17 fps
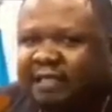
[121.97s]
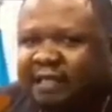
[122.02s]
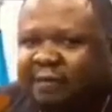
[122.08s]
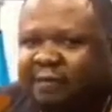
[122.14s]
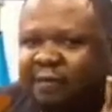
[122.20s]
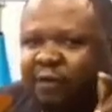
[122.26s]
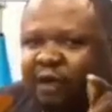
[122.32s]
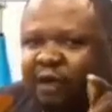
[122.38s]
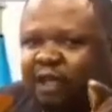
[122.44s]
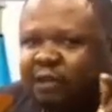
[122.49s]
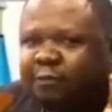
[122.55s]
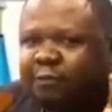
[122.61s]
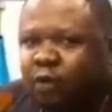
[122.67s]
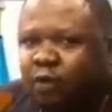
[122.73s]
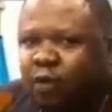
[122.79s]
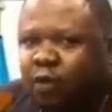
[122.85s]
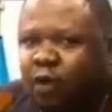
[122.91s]
for each
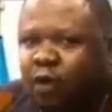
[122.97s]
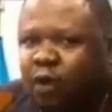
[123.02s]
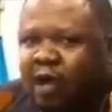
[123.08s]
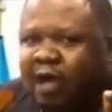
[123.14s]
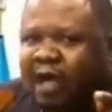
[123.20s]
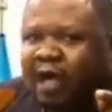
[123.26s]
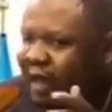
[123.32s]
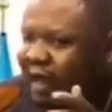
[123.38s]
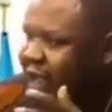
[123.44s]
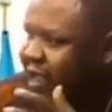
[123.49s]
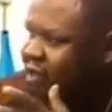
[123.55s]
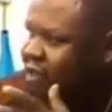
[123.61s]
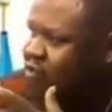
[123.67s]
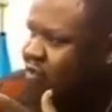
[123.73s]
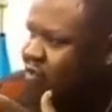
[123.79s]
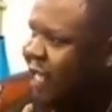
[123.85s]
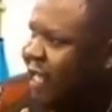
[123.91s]
product and
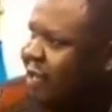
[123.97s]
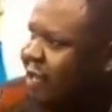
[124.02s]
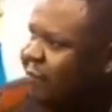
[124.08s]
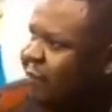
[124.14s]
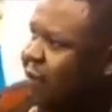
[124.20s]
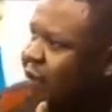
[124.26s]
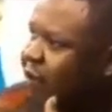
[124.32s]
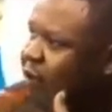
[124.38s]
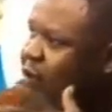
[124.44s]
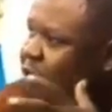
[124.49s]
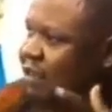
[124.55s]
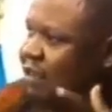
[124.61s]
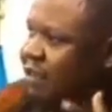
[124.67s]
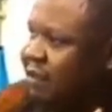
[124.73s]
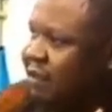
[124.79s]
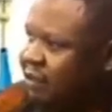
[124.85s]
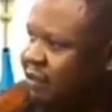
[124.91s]
attract everybody towards
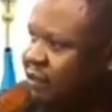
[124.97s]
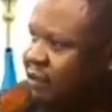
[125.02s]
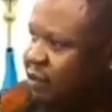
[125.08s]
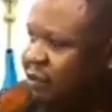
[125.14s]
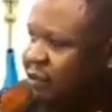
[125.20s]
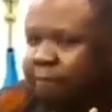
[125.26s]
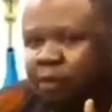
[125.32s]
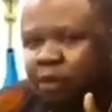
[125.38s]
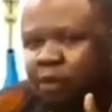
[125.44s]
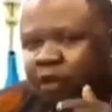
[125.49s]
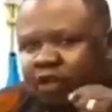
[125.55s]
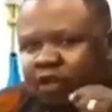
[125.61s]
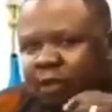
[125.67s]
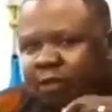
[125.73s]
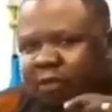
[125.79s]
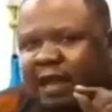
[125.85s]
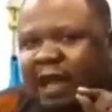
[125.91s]
their direction.
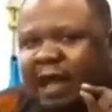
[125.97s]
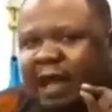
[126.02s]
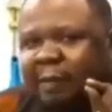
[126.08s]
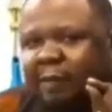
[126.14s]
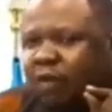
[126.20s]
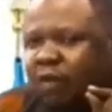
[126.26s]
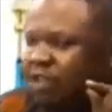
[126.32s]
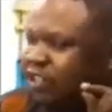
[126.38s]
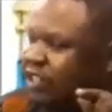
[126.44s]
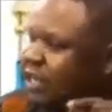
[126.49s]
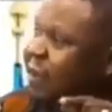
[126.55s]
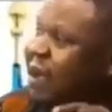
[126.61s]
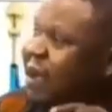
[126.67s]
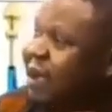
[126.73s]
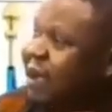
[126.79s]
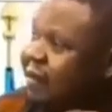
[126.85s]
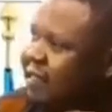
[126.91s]
Something happened with Jack
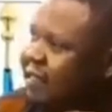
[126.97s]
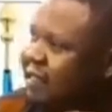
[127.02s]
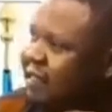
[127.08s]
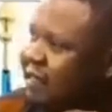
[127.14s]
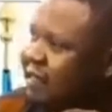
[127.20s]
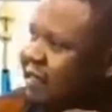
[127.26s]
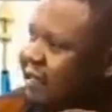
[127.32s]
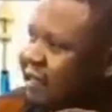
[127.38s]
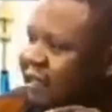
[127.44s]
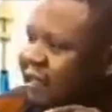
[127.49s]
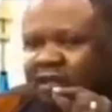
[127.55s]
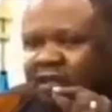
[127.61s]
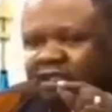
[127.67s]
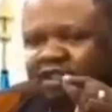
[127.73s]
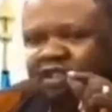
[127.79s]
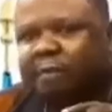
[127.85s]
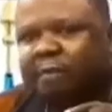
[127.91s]
Ma recently.
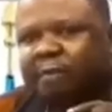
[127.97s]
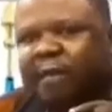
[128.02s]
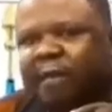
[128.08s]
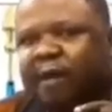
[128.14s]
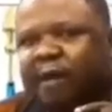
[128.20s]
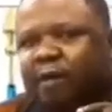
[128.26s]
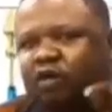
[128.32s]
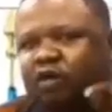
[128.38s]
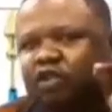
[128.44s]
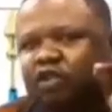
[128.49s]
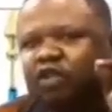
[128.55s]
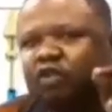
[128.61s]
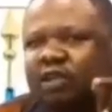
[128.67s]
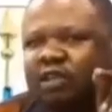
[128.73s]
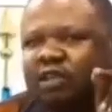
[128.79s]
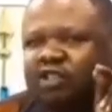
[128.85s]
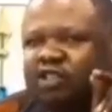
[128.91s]
Jack Ma was
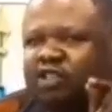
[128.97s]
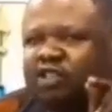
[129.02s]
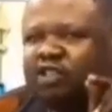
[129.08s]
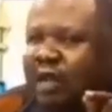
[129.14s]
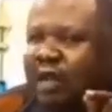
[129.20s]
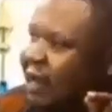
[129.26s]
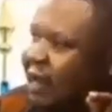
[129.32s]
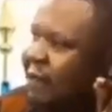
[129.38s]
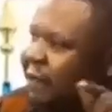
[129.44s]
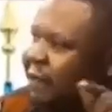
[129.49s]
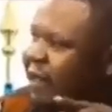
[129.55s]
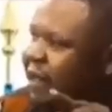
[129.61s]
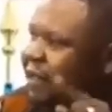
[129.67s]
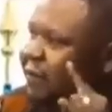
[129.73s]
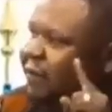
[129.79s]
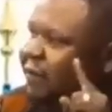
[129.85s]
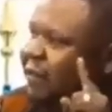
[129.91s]
sued in China and he paid
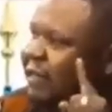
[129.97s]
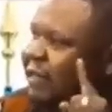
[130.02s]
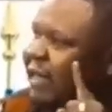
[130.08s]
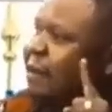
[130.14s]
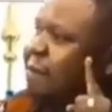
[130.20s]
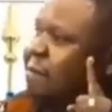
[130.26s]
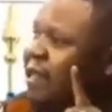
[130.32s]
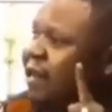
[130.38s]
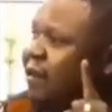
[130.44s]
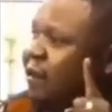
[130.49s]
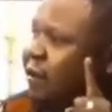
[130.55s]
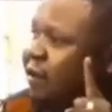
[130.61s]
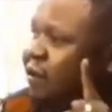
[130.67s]
a sum of $10 million